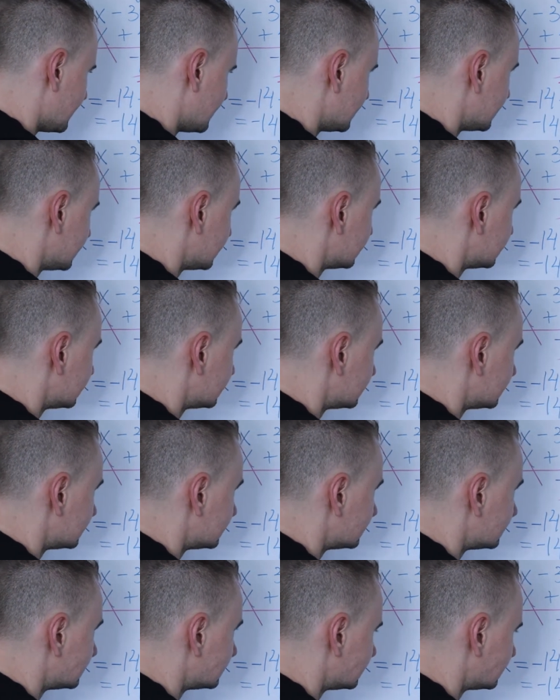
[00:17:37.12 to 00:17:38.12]

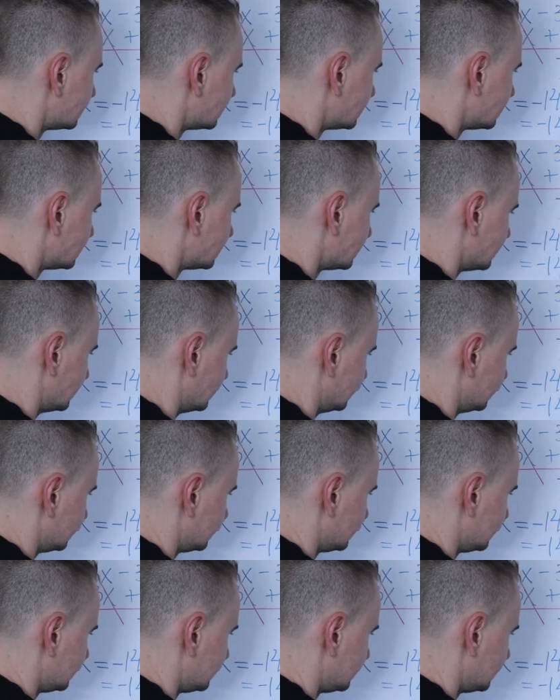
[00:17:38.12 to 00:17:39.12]

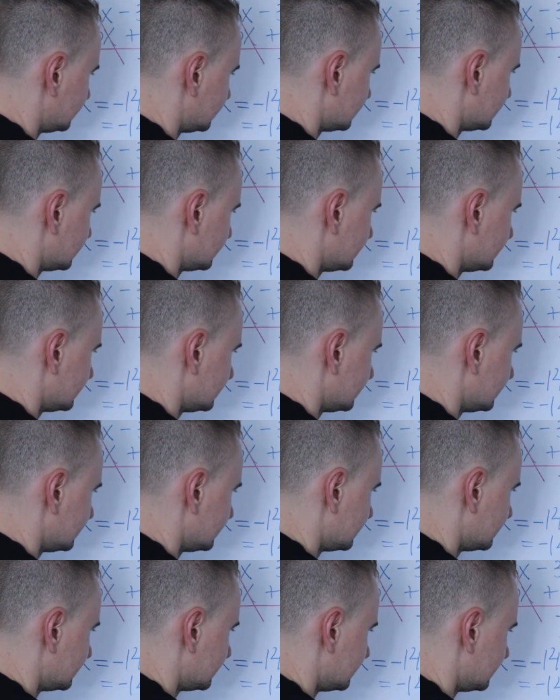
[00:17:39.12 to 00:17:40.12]

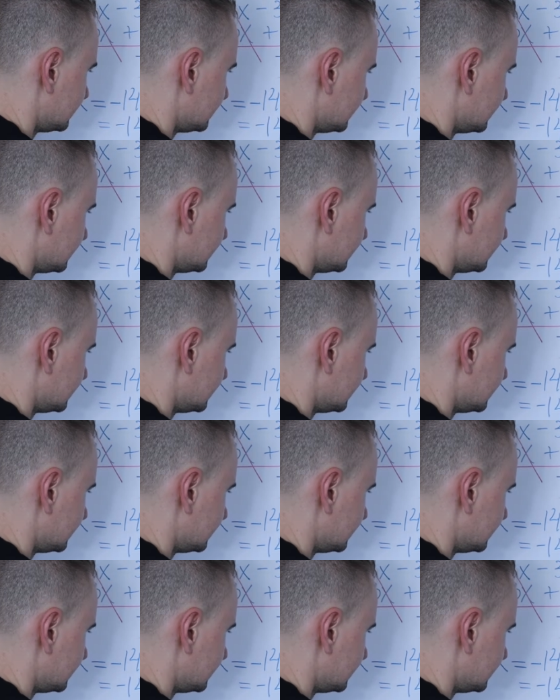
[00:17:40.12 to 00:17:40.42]
(no one is talking)